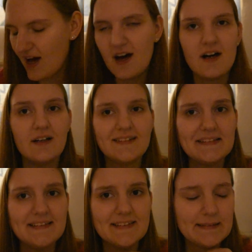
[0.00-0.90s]

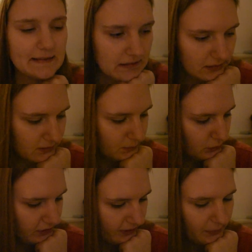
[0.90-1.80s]
I
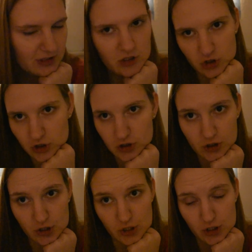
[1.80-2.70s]
pretty
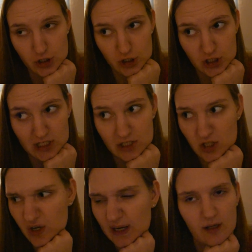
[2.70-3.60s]
much didn't
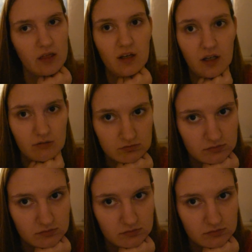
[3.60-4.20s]
do anything